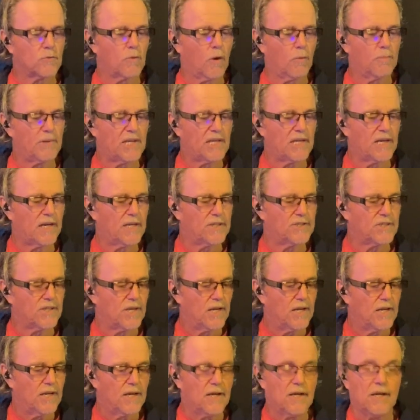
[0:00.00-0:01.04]
Well, because
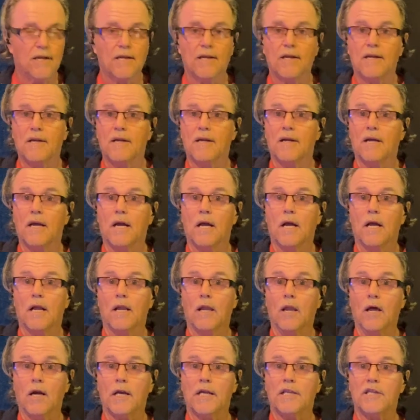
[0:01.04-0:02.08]

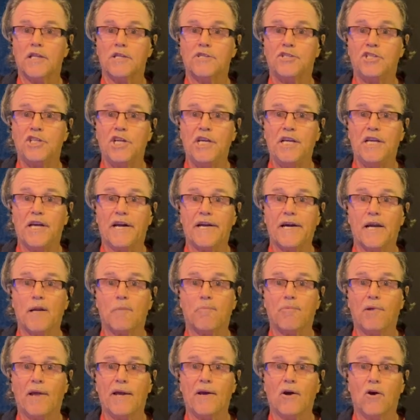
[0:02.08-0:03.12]
look at the G, I got to
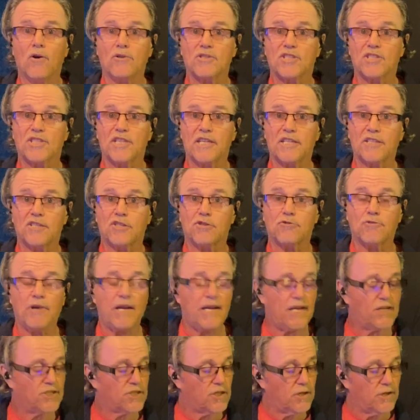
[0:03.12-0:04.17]
play all 6
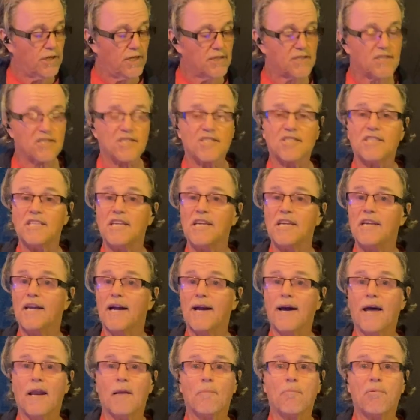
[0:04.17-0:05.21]
strings. Look at the C, I
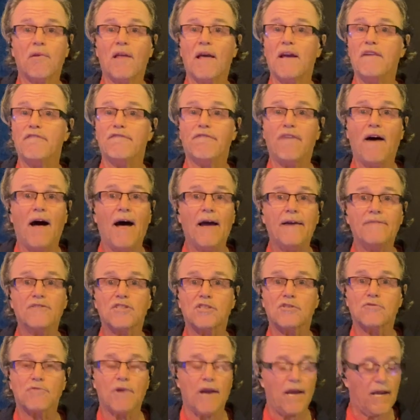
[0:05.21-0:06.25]
got to play 5
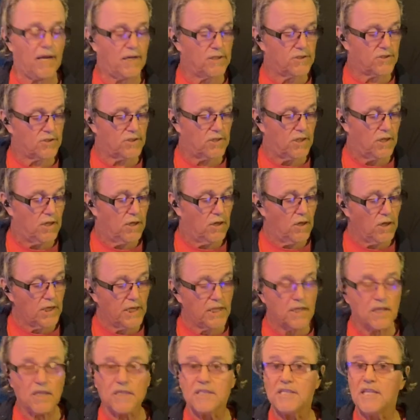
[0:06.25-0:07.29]
strings. Look
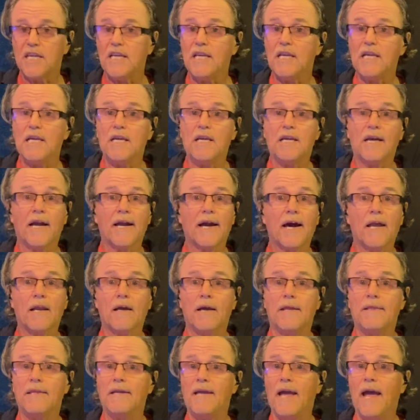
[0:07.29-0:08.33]
at the D,
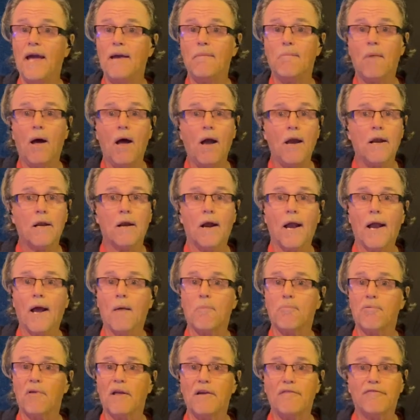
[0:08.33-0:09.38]
and the A minor, I got
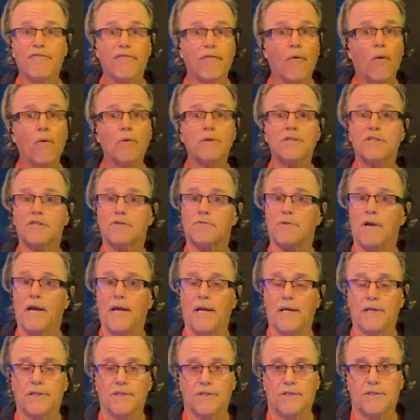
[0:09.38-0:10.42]
to play 4
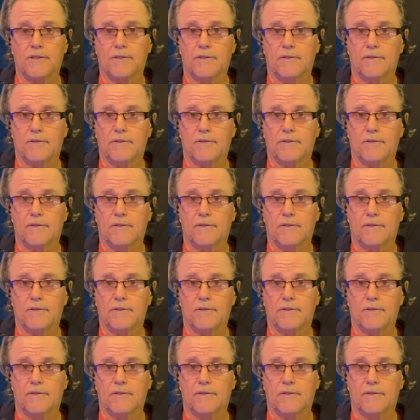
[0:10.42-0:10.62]
strings.